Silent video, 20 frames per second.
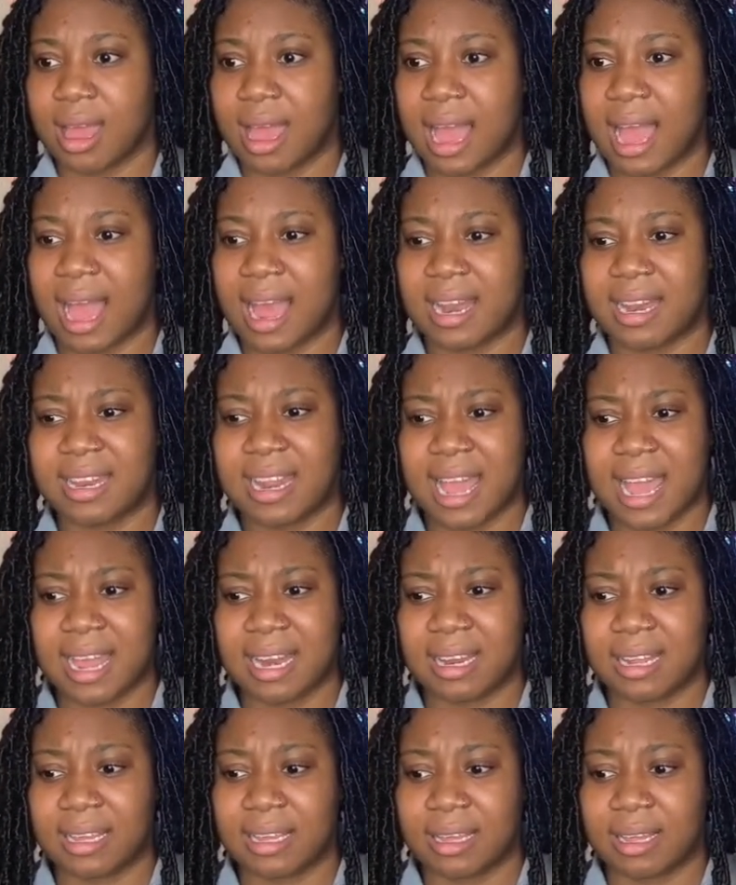And
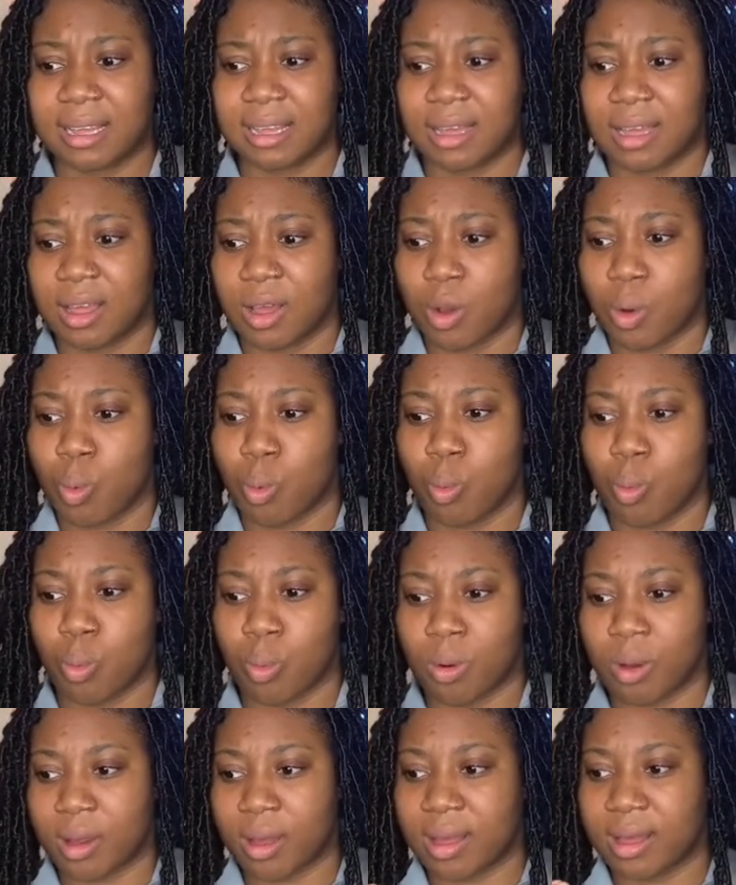then
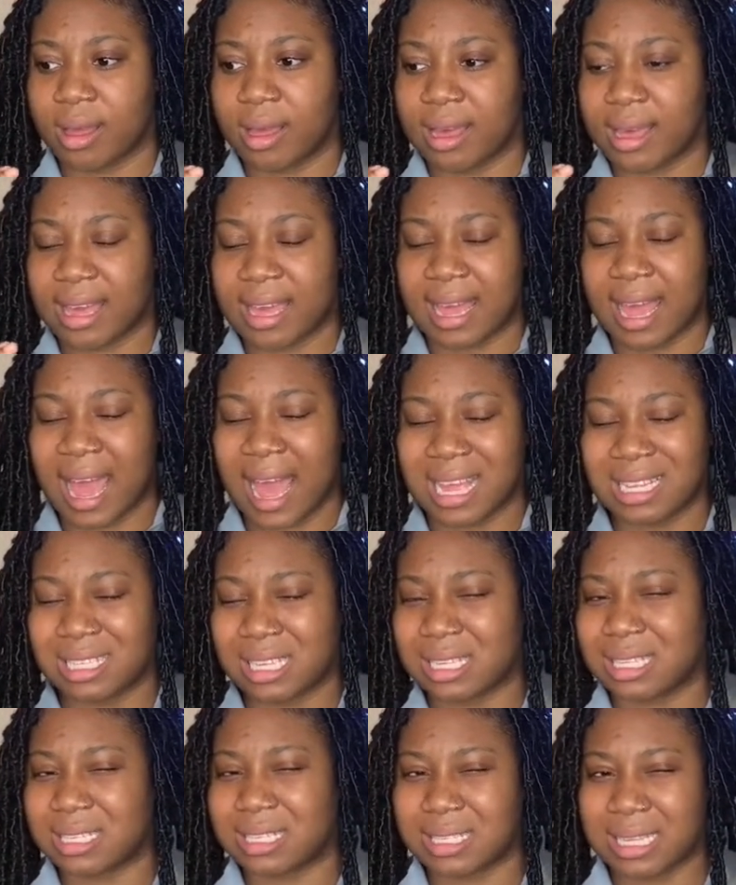it has
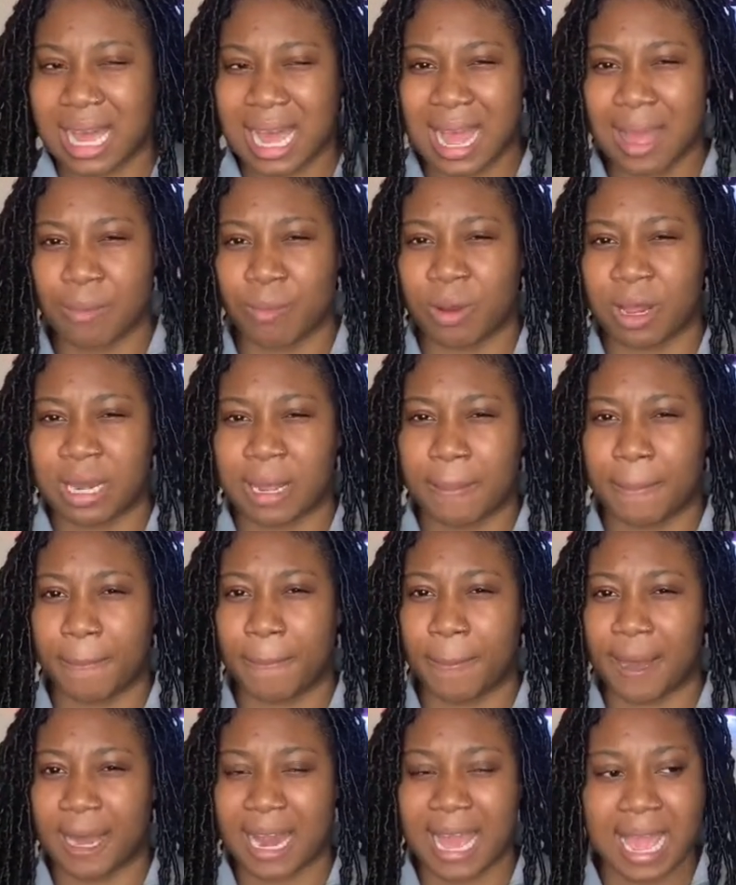its time when it
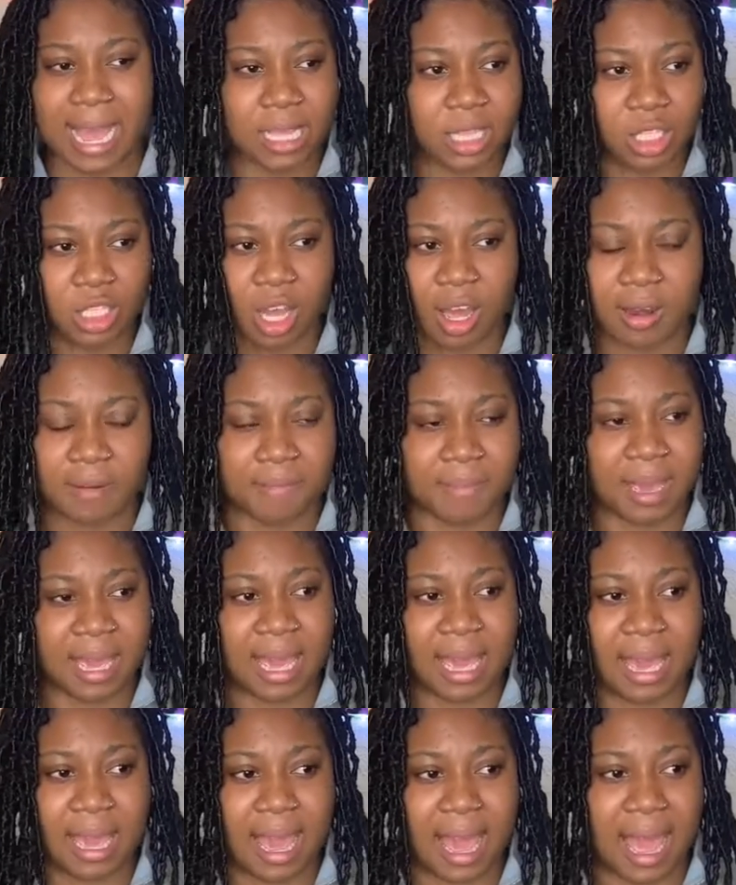plays on
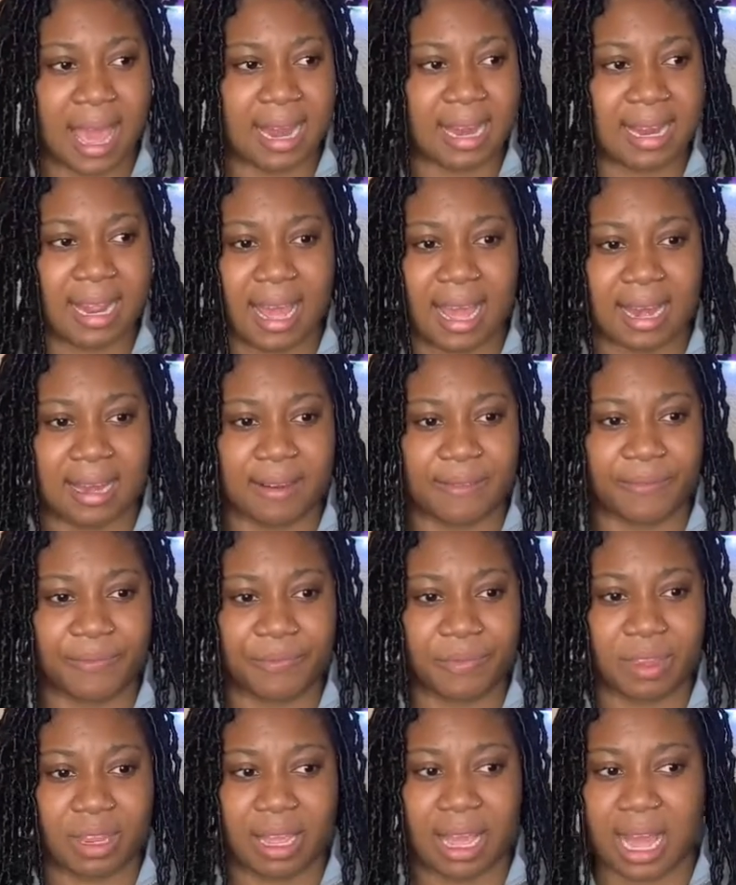me. And then
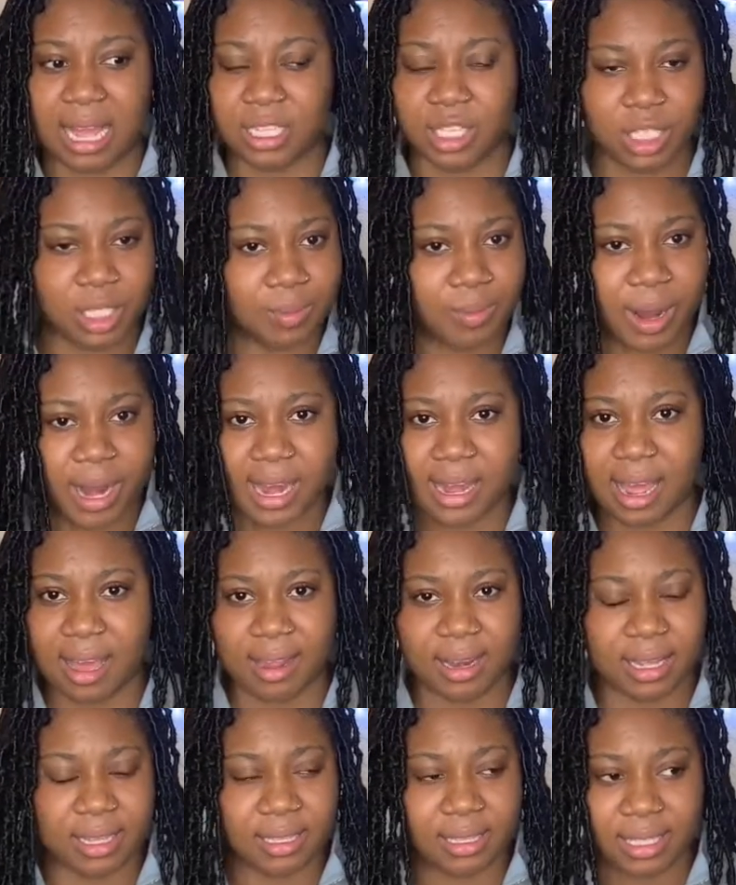I just break down
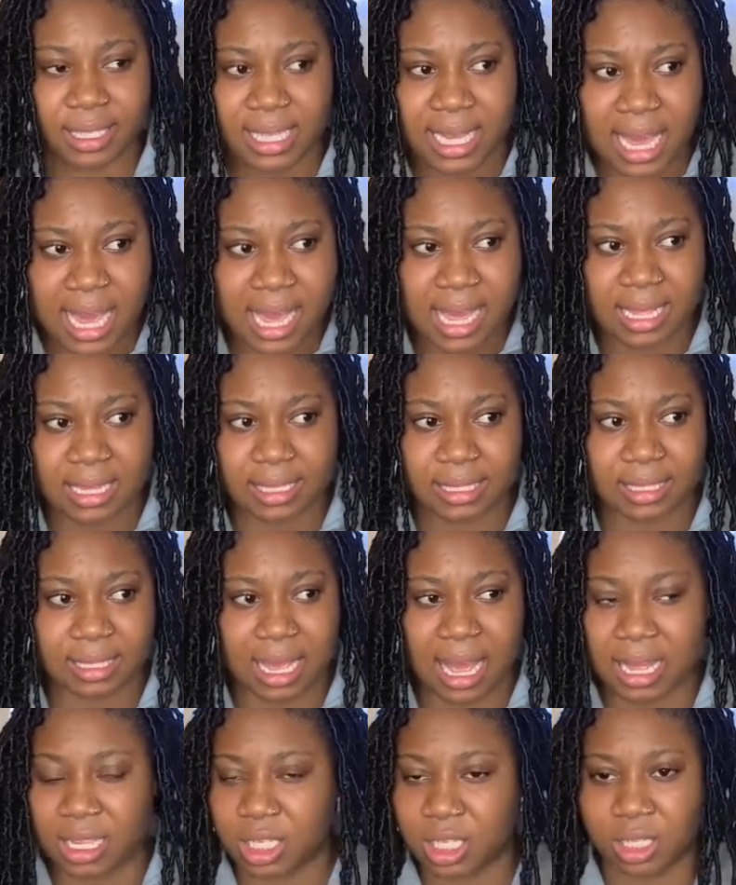into tears.
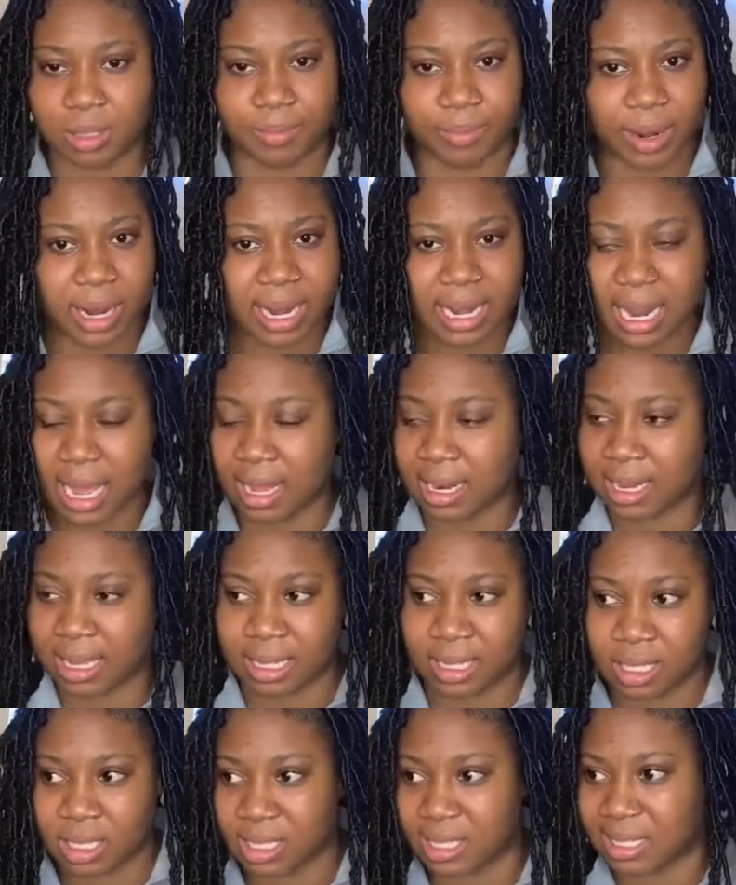I just break down
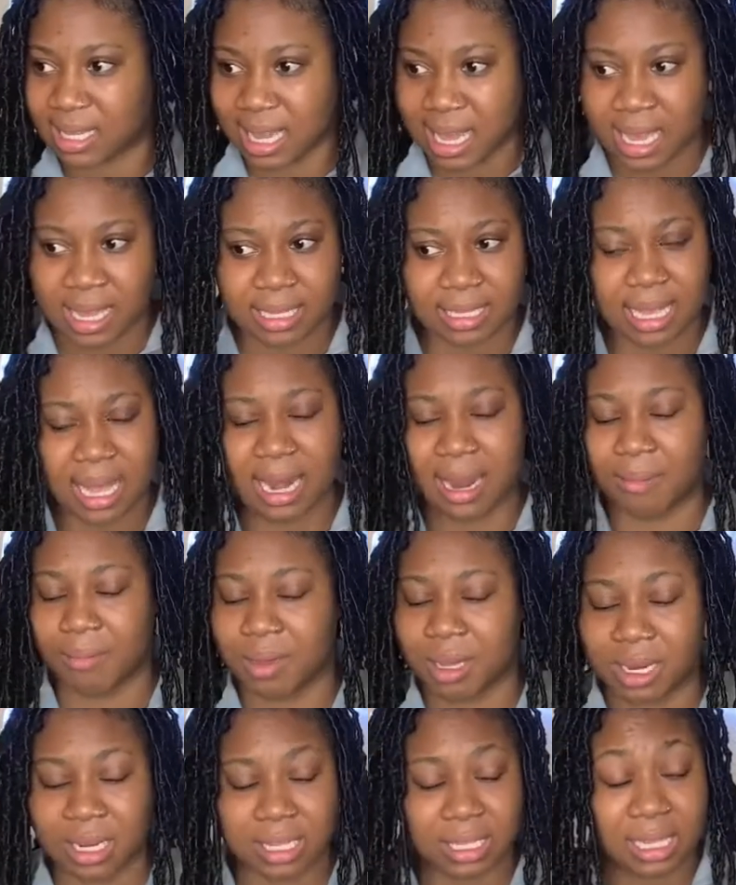into tears. And I'm
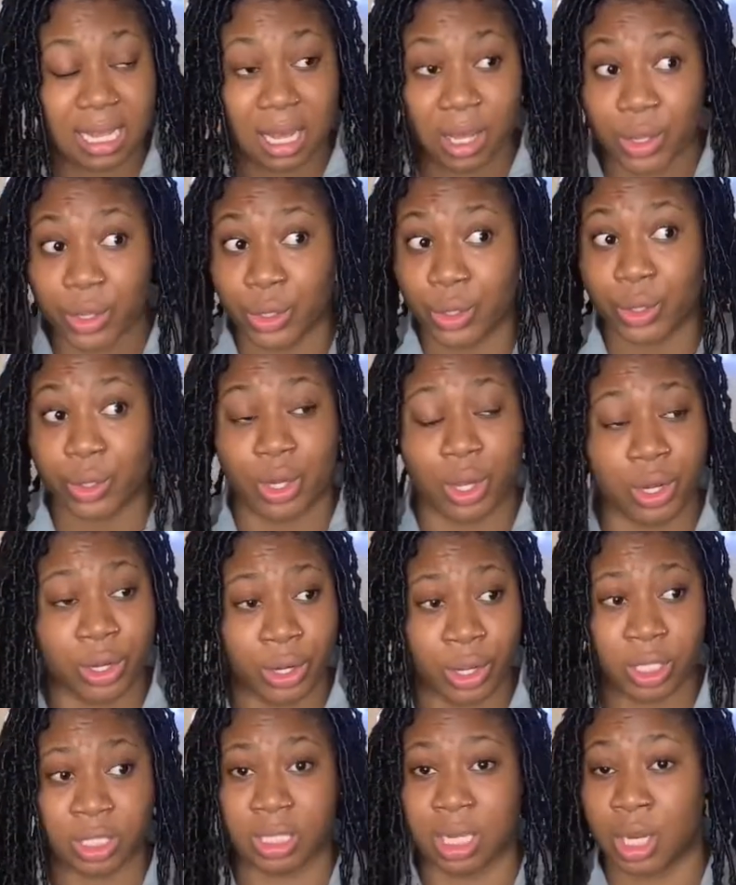going to tell you, you're
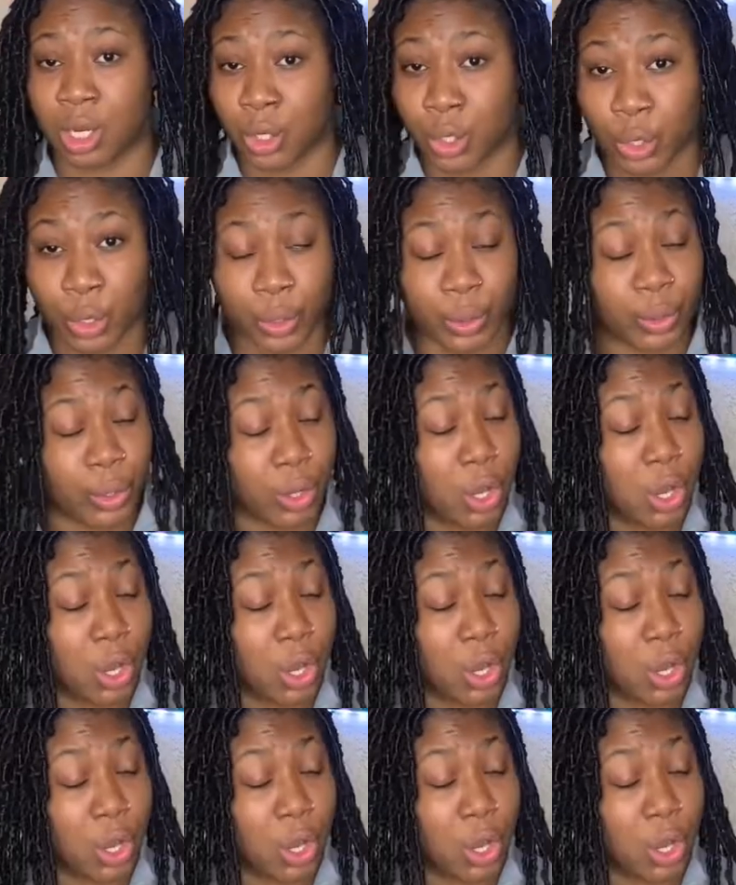not alone.